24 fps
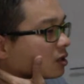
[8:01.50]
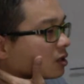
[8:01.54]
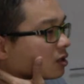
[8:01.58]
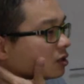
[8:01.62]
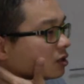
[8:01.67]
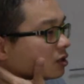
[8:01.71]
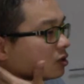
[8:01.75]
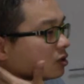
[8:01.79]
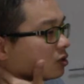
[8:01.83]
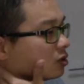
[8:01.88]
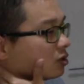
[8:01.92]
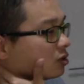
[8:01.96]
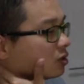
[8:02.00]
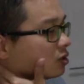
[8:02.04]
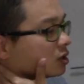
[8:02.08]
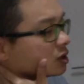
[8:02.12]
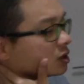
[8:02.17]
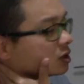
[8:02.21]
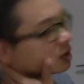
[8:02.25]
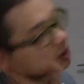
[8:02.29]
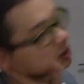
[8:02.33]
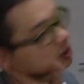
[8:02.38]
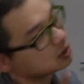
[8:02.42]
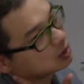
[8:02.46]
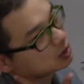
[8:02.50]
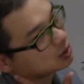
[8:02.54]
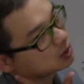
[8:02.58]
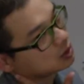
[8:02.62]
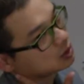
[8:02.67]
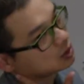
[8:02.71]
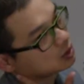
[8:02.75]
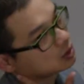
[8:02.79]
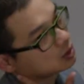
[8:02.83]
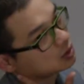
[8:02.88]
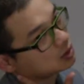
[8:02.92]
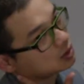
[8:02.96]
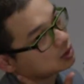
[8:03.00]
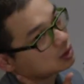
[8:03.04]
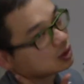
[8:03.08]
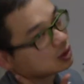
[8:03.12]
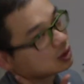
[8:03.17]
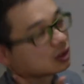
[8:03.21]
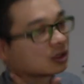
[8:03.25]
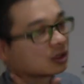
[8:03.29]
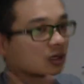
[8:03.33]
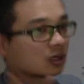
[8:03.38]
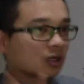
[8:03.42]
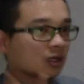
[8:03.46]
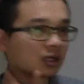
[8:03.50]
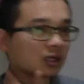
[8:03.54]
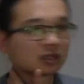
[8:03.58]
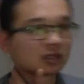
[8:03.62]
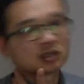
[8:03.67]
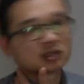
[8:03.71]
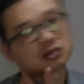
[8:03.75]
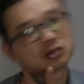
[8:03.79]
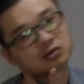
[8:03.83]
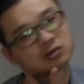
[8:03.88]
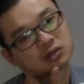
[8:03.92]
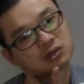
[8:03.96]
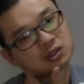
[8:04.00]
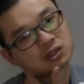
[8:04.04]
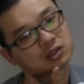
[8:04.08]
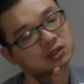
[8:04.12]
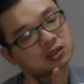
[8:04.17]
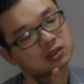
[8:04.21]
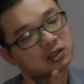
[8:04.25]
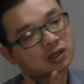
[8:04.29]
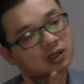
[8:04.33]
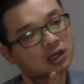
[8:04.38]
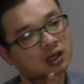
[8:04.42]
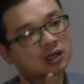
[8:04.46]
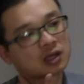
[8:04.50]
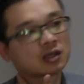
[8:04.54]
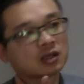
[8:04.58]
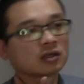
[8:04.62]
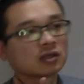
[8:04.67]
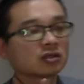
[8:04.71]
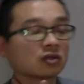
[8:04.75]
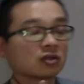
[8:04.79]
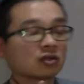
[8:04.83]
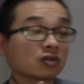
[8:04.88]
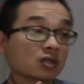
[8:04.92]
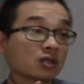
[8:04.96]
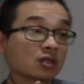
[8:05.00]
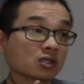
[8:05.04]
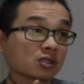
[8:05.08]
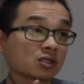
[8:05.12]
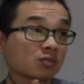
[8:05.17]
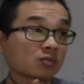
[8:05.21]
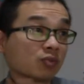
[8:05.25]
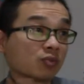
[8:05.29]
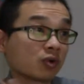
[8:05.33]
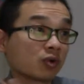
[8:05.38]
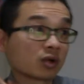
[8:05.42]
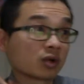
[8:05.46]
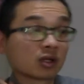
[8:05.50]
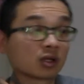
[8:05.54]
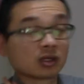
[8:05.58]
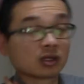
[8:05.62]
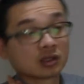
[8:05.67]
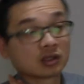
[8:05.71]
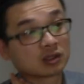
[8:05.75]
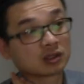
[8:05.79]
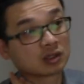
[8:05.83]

do this. It doesn't do this. Okay. So this is important.